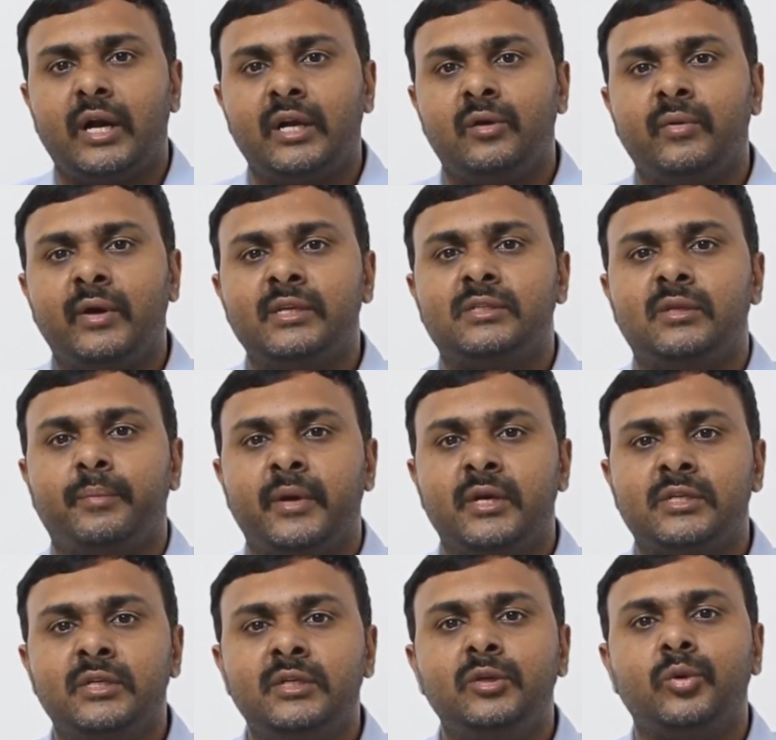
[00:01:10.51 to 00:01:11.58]
advise the
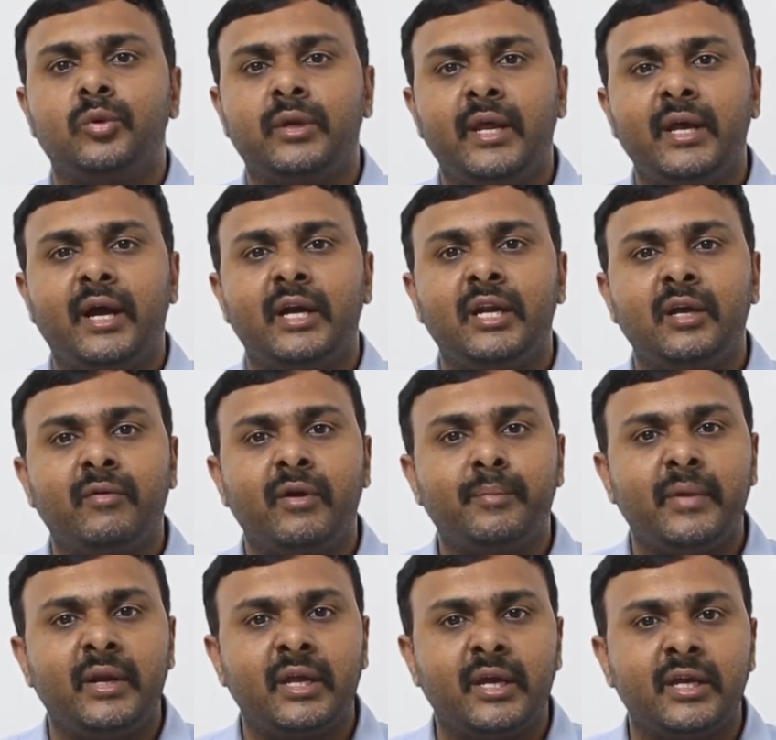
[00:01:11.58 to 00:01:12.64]
patient to take
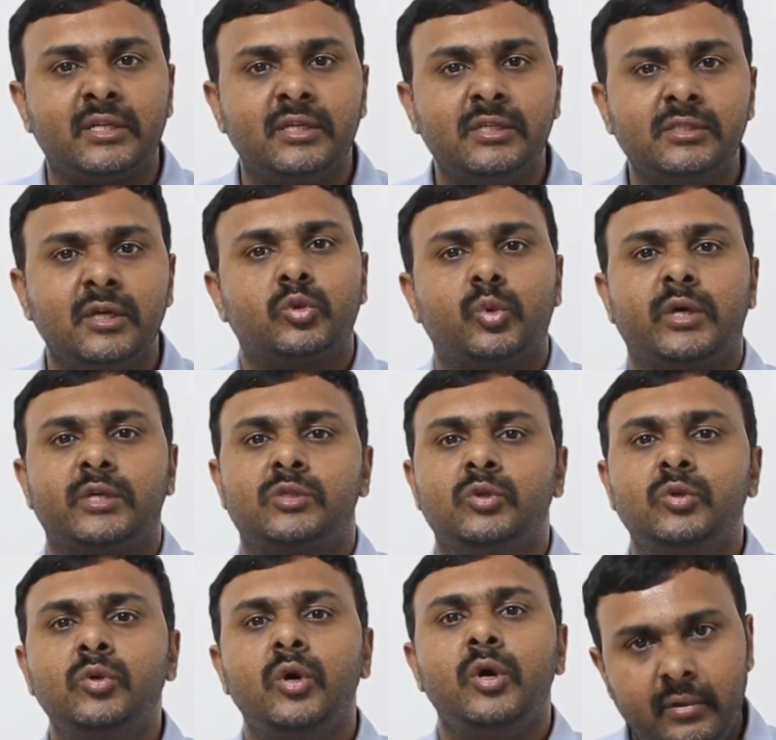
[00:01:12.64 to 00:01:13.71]
adequate medications so as
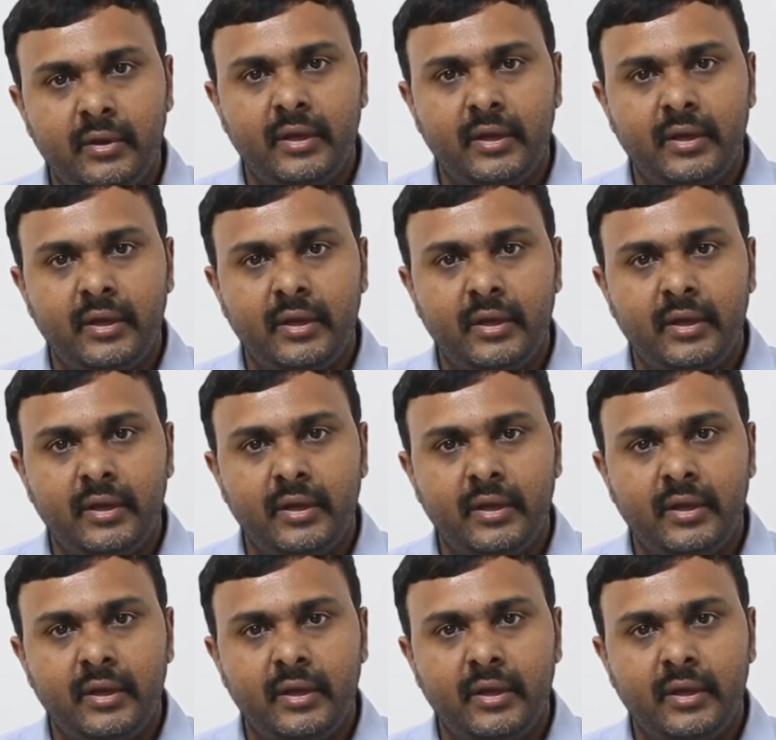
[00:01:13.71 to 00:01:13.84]
to